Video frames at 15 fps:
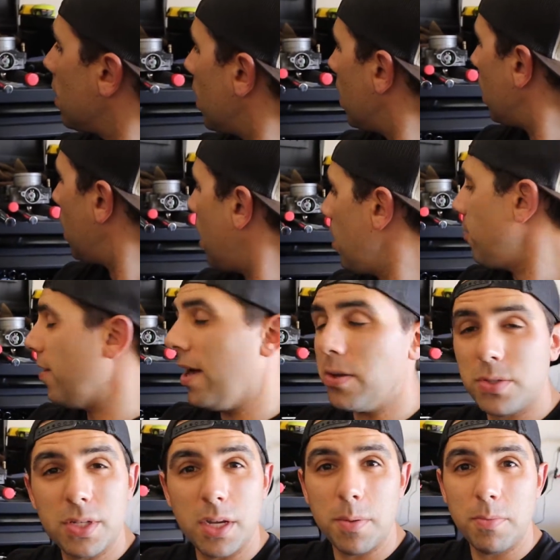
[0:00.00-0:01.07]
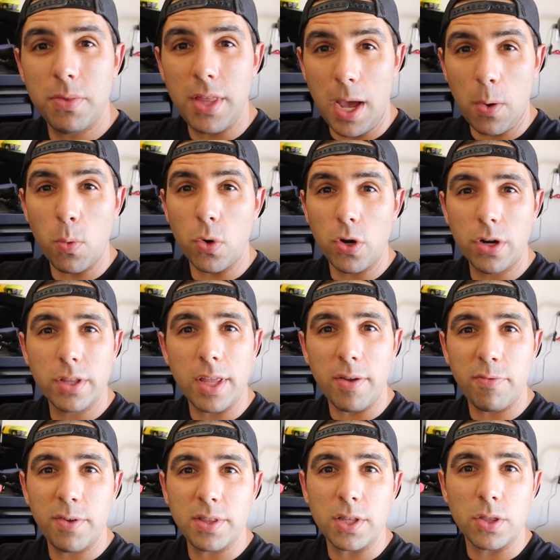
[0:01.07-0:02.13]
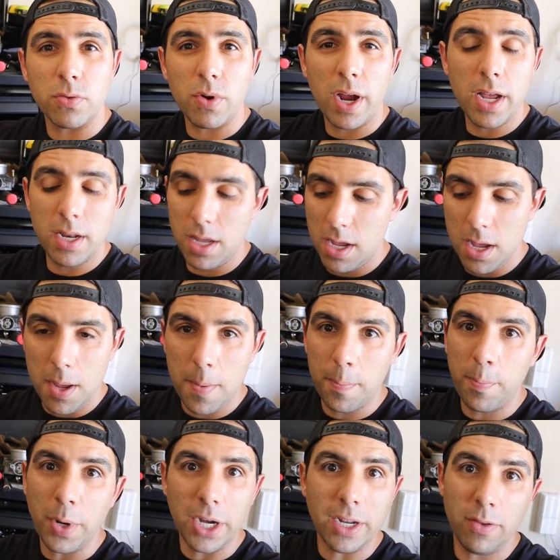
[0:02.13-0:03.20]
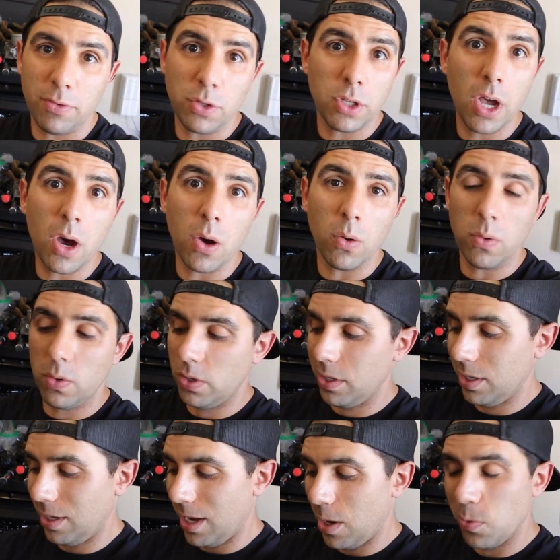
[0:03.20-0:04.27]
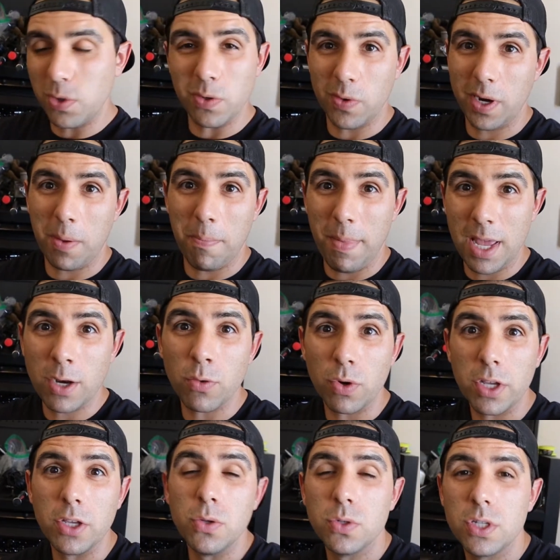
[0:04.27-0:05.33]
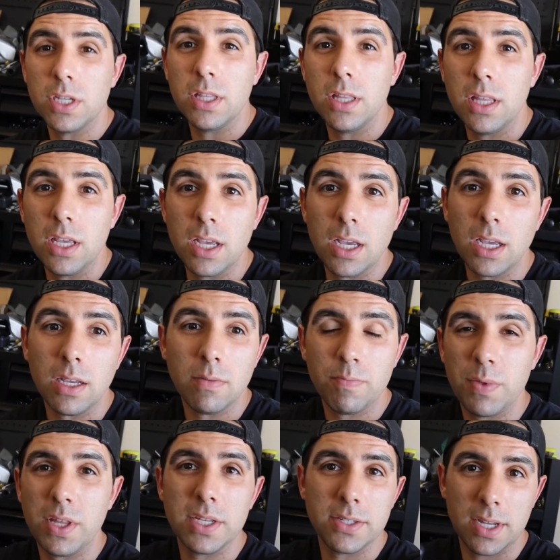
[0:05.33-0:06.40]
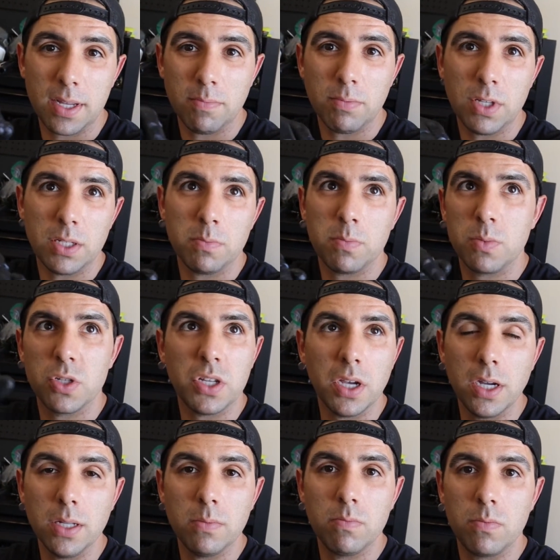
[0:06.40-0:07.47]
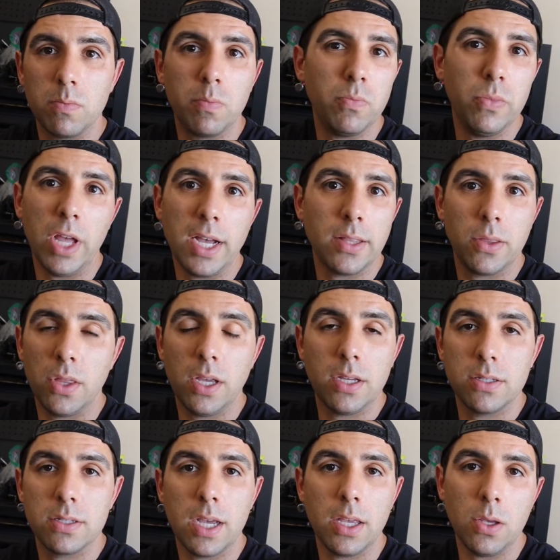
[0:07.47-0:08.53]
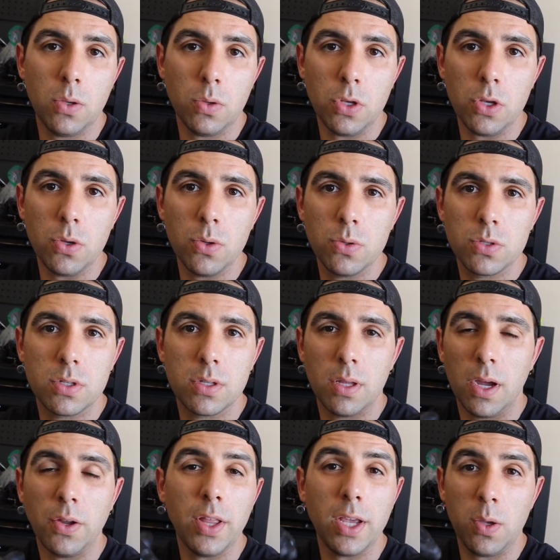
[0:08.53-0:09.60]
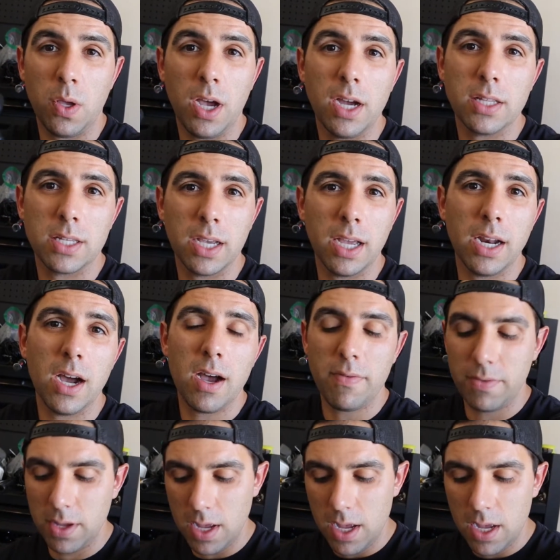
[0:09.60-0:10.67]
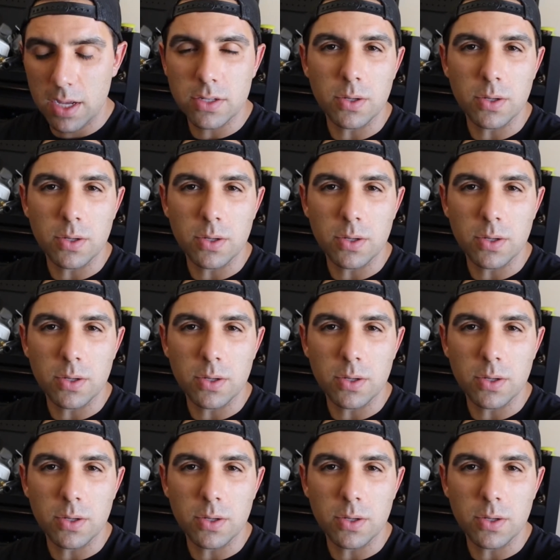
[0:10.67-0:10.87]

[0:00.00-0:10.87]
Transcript: I found some that work, that fit the thread. But if you don't, I wouldn't recommend reusing the things that the stud nut things that you used or that you cut to get off.